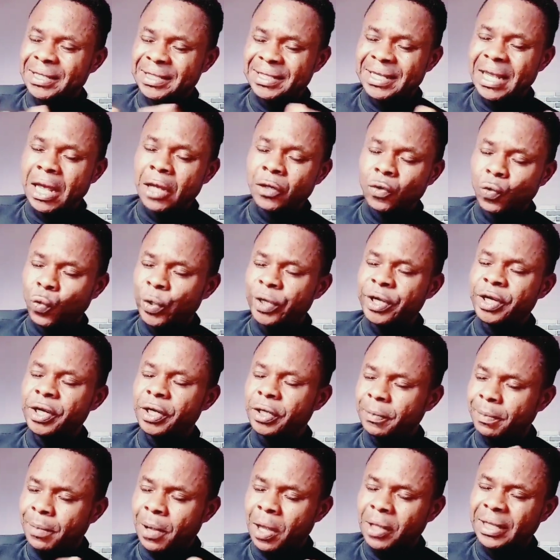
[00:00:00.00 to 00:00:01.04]
sound
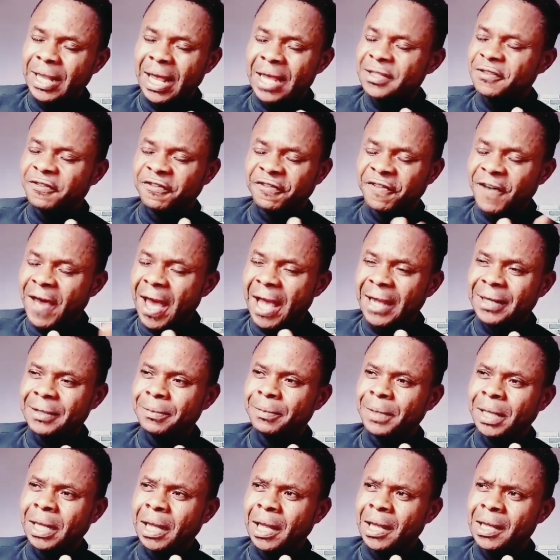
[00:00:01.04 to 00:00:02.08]
weird, but that's a
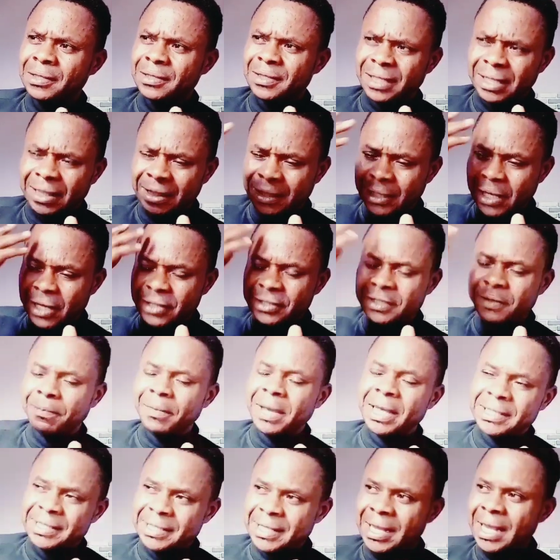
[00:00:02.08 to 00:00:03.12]
fact, because it doesn't
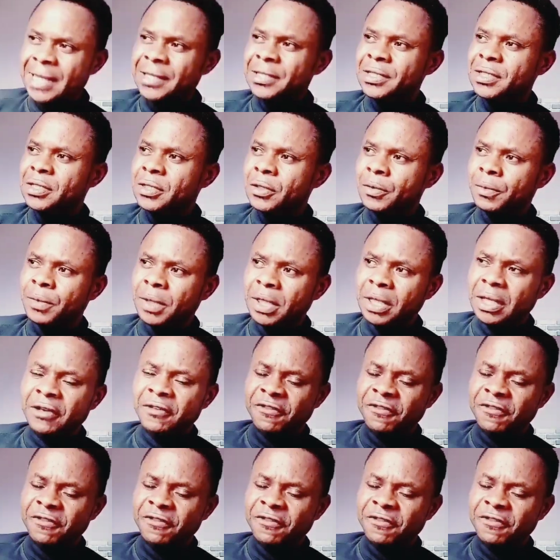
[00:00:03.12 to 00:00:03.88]
make sense to me.